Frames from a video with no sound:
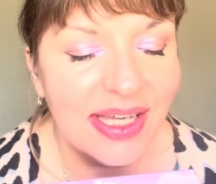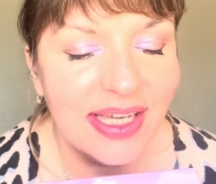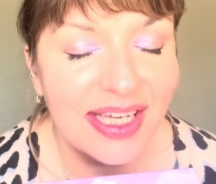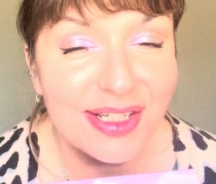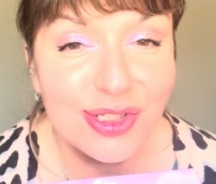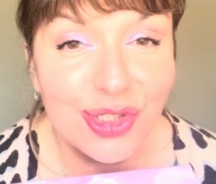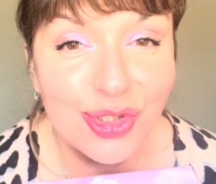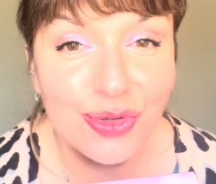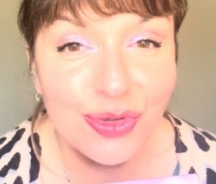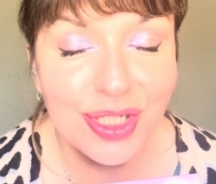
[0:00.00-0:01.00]
it is
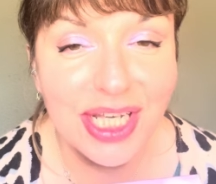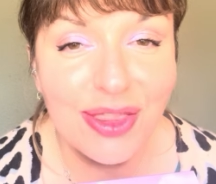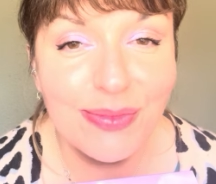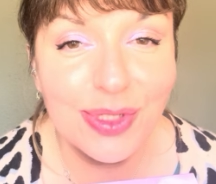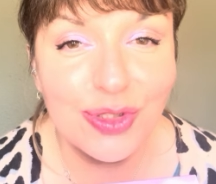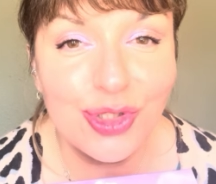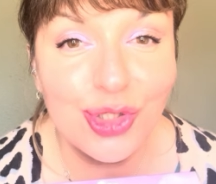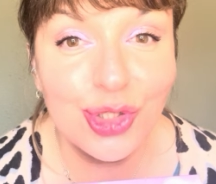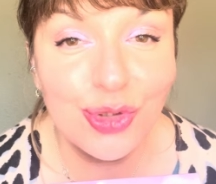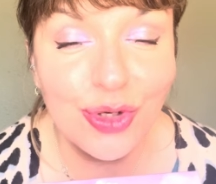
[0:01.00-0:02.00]
surely the most
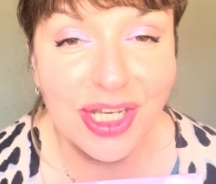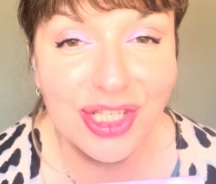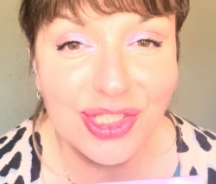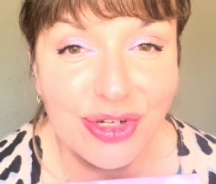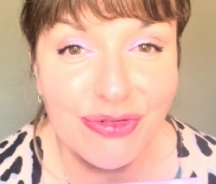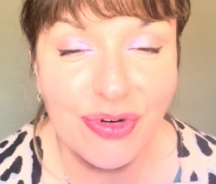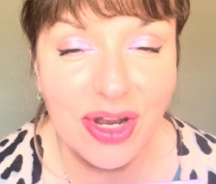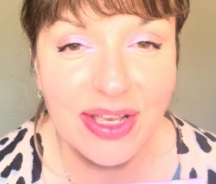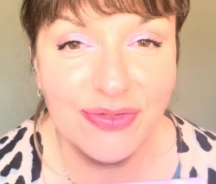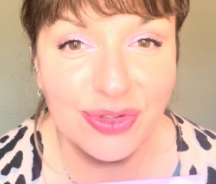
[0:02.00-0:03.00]
joyous
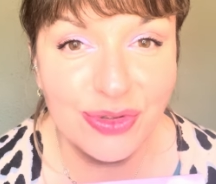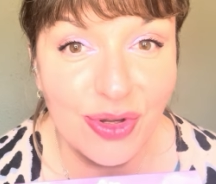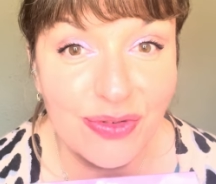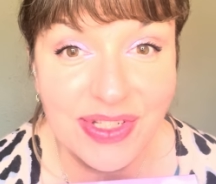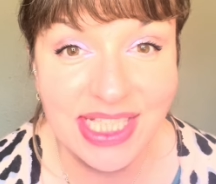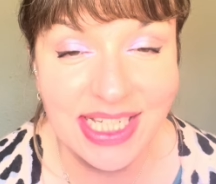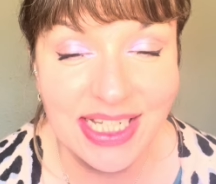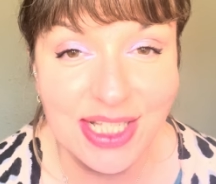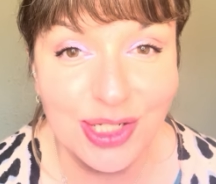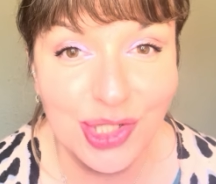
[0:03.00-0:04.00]
arrival of a
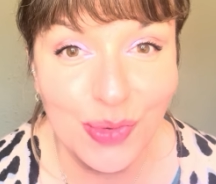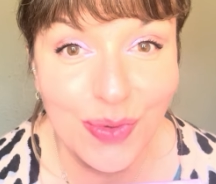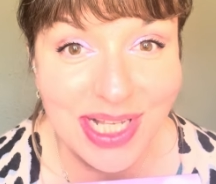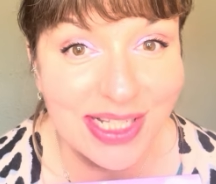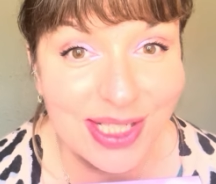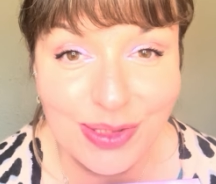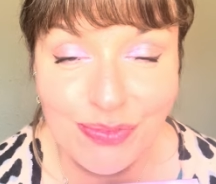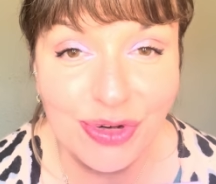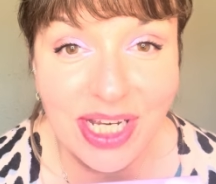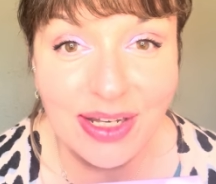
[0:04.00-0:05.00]
season when
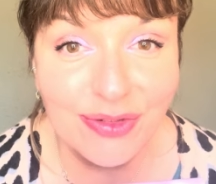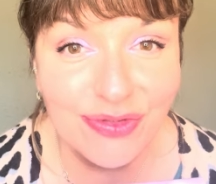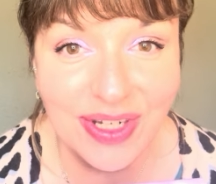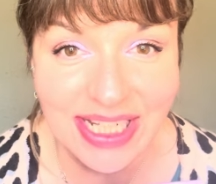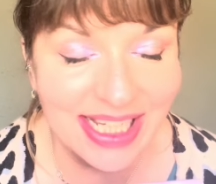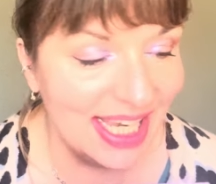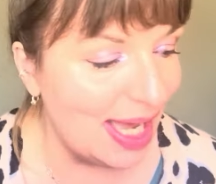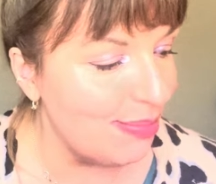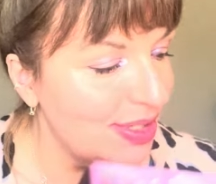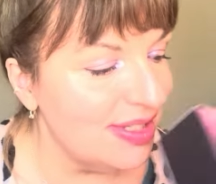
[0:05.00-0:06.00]
spring finally
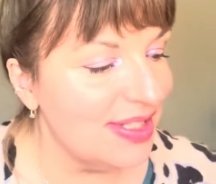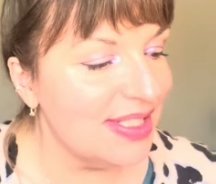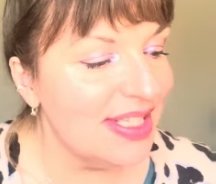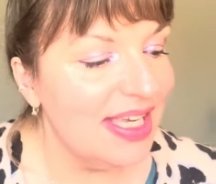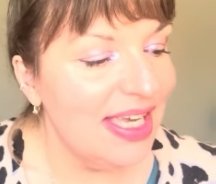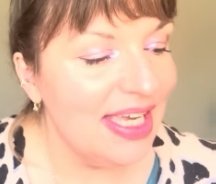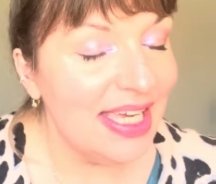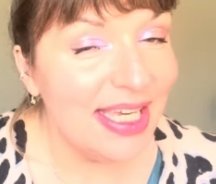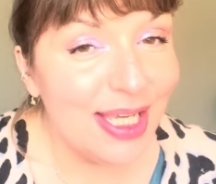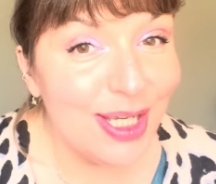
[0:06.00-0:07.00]
happens.
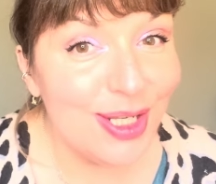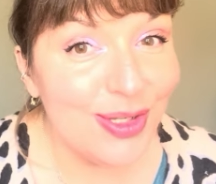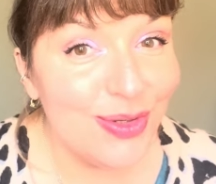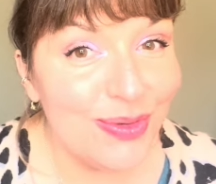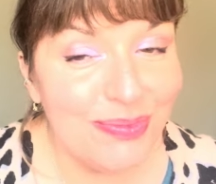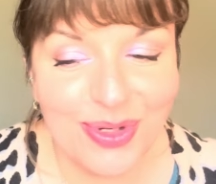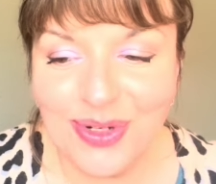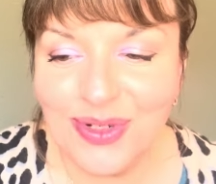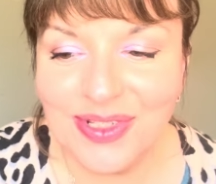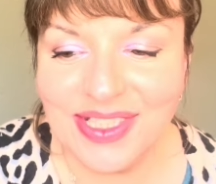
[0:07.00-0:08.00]
In your
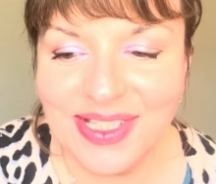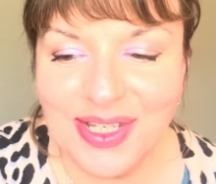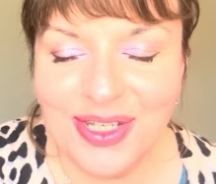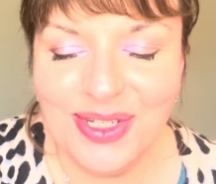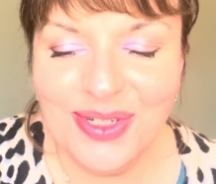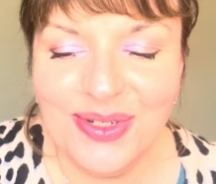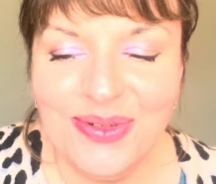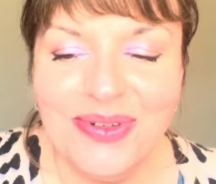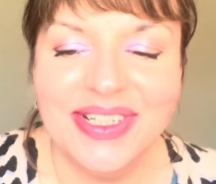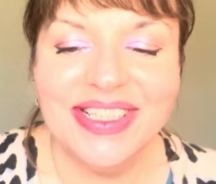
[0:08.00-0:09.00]
box,
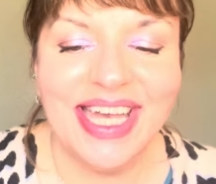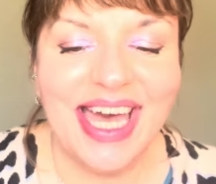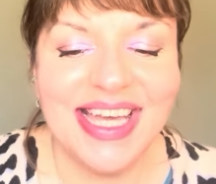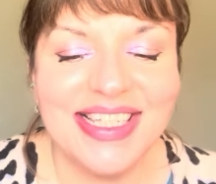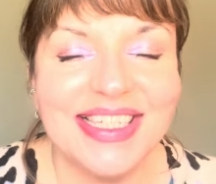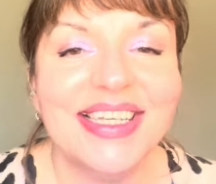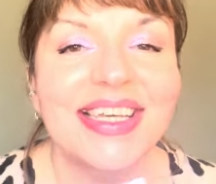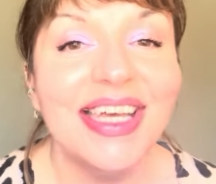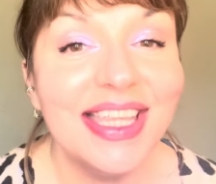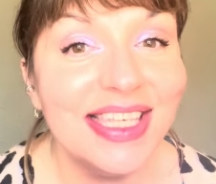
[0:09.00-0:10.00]
you will get
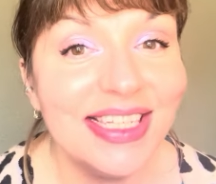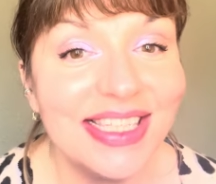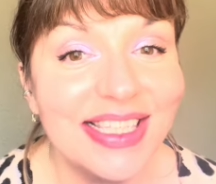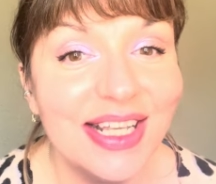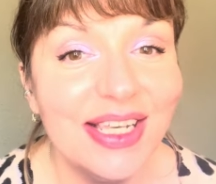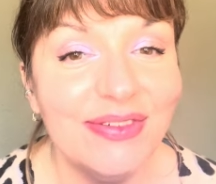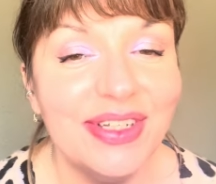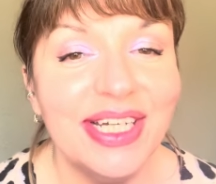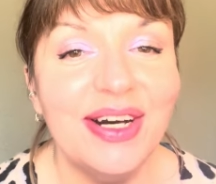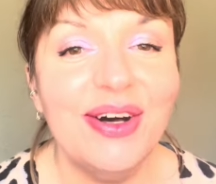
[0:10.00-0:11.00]
this
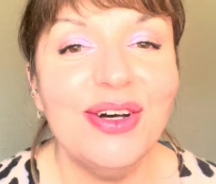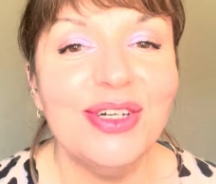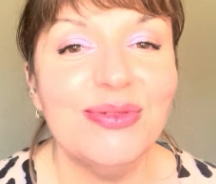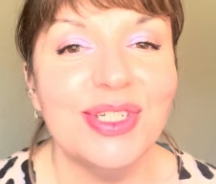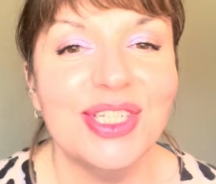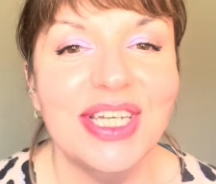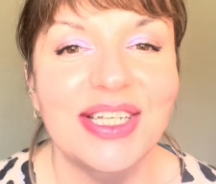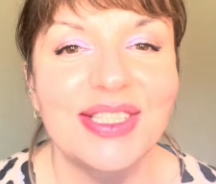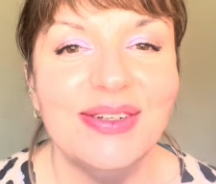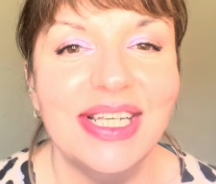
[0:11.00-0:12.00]
lovely card which
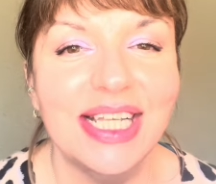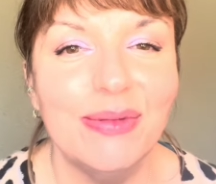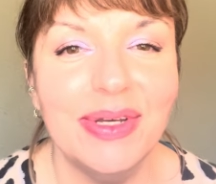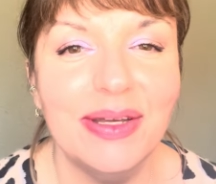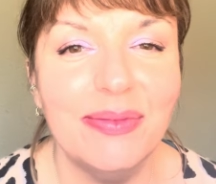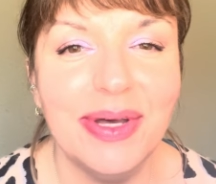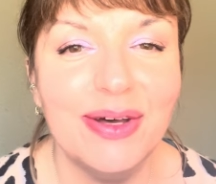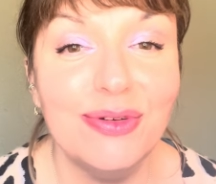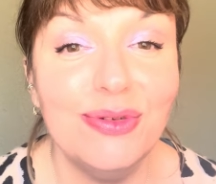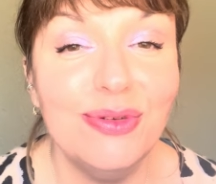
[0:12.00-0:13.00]
tells you a little bit
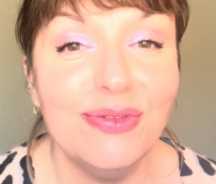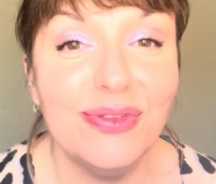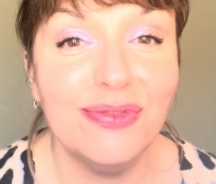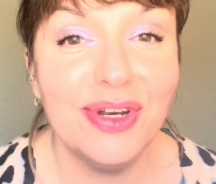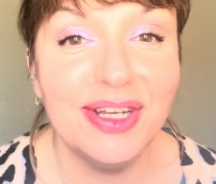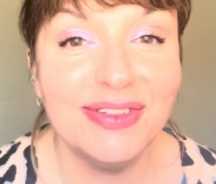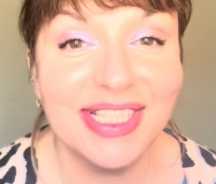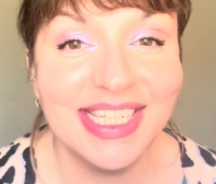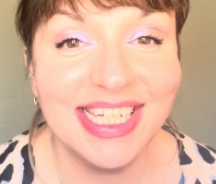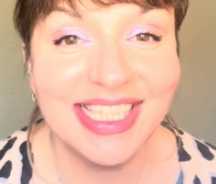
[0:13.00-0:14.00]
about all of the
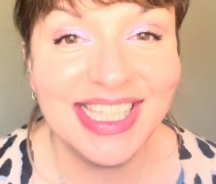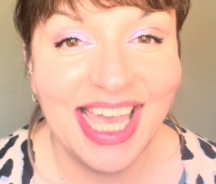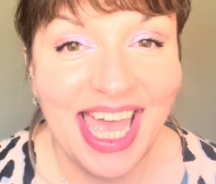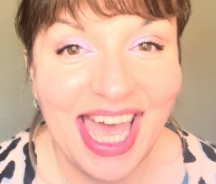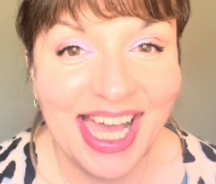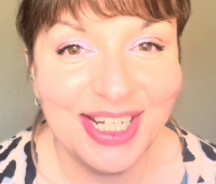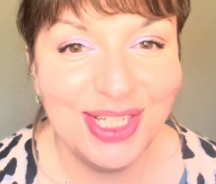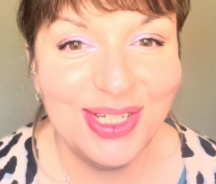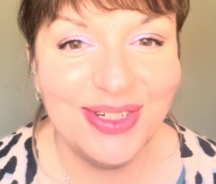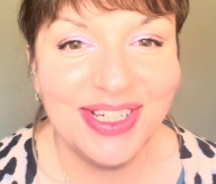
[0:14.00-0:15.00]
fragrances, and
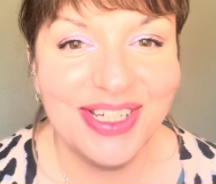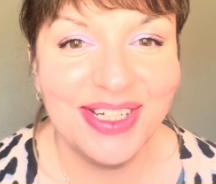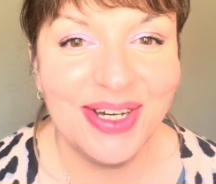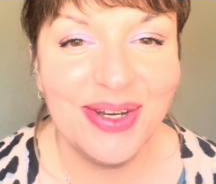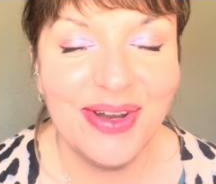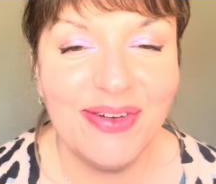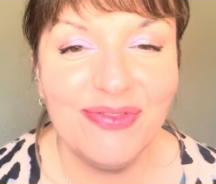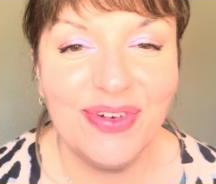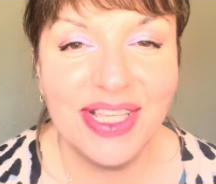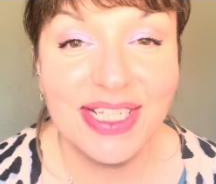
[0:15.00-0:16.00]
you can go and
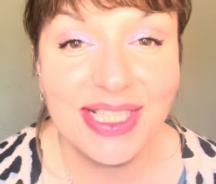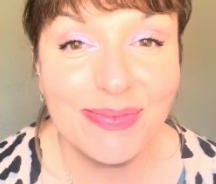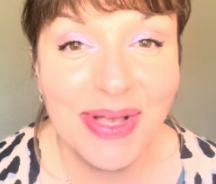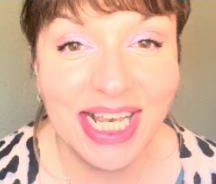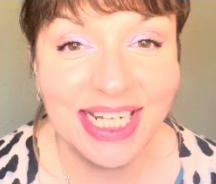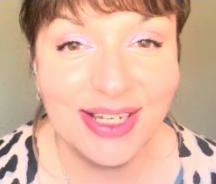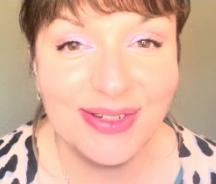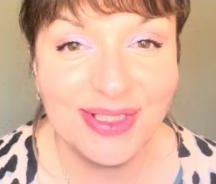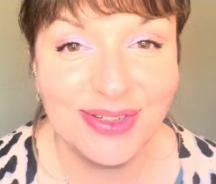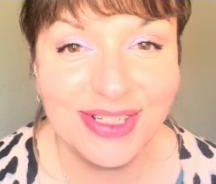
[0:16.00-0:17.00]
find the smelling
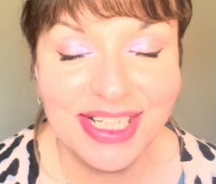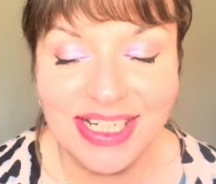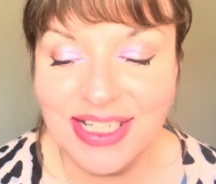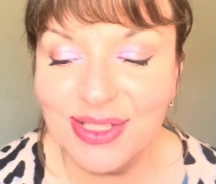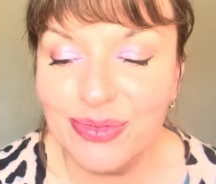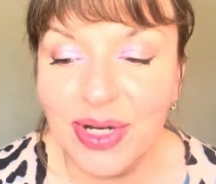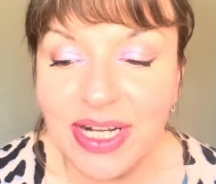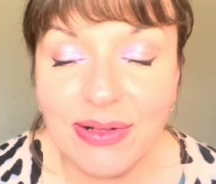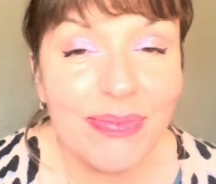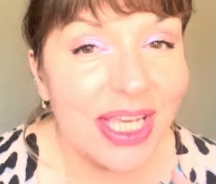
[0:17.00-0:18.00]
notes online as
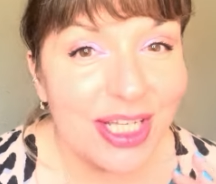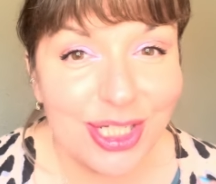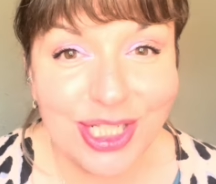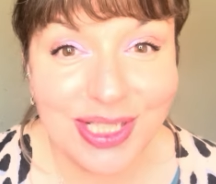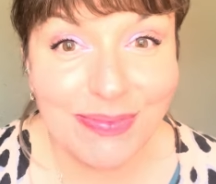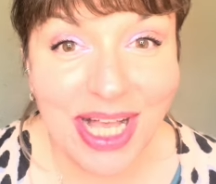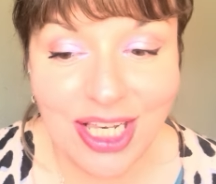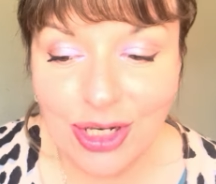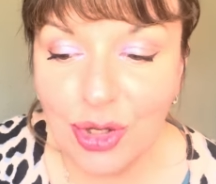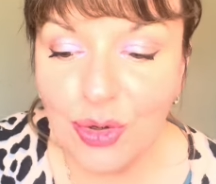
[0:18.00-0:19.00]
well to smell
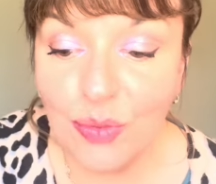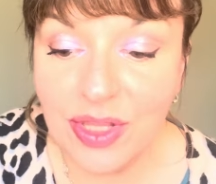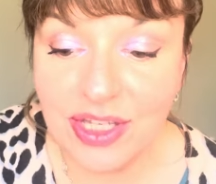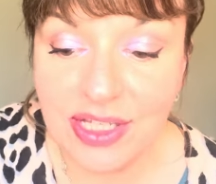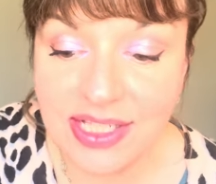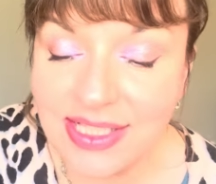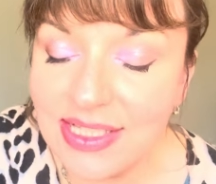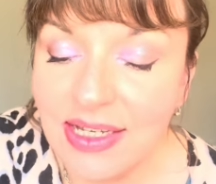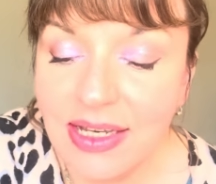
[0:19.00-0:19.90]
along with us.